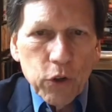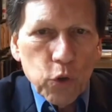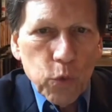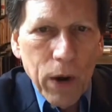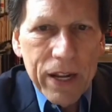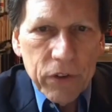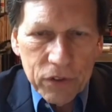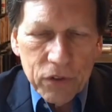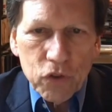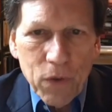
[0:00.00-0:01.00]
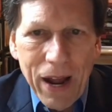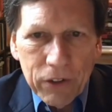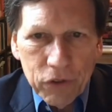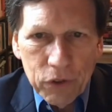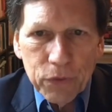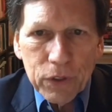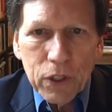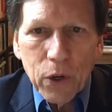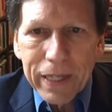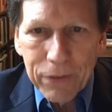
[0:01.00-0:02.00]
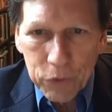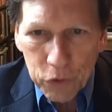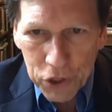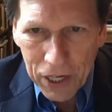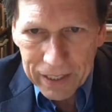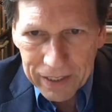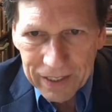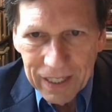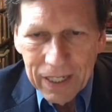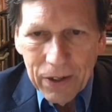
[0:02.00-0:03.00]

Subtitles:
Ukraine is a distraction for going after China.